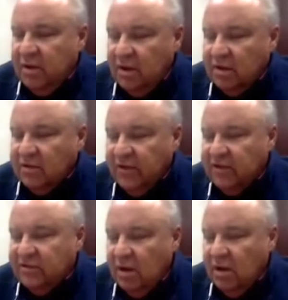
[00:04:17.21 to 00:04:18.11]
But
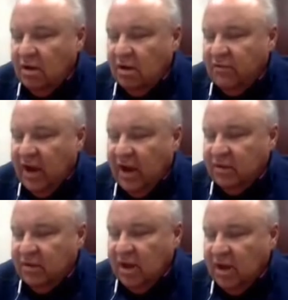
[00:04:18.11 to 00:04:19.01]
suffice to say,
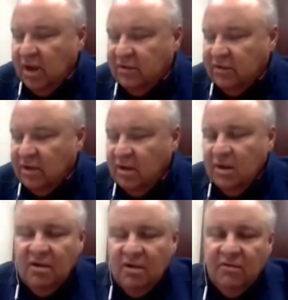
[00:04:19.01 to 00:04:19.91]
105 new cases
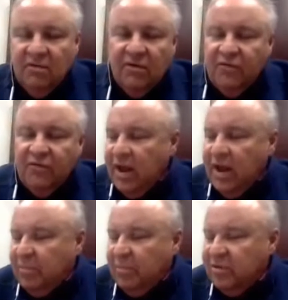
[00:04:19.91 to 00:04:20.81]
for a
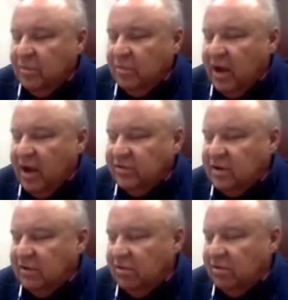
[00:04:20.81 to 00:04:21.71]
4.5%
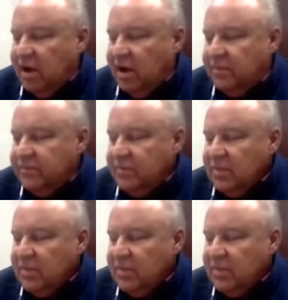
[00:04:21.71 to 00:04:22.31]
positivity rate.